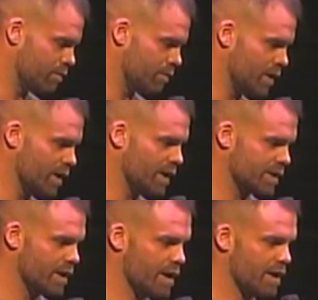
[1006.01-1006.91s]
realized
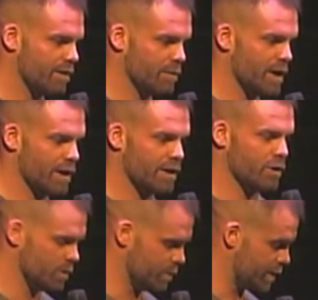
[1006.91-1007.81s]
that I had made a
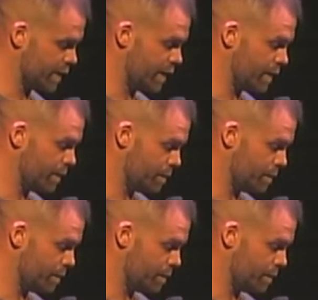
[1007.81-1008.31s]
huge mistake.